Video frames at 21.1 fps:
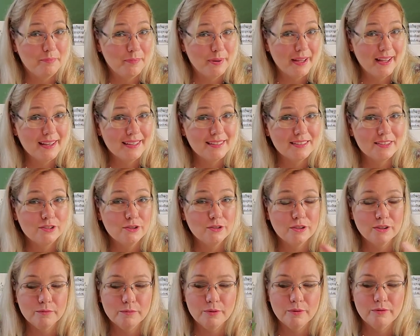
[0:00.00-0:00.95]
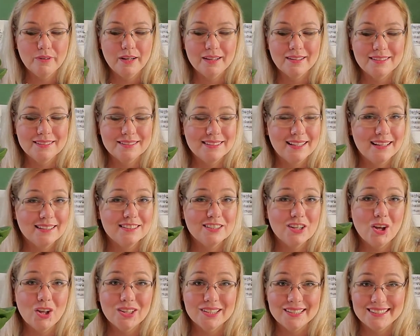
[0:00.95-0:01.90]
best you can provide, because that's
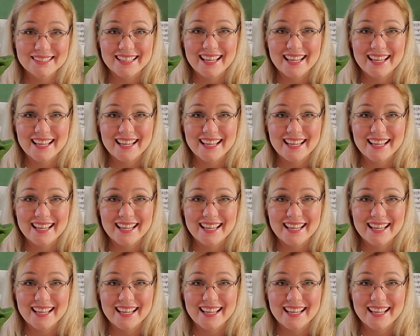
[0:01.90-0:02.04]
all it's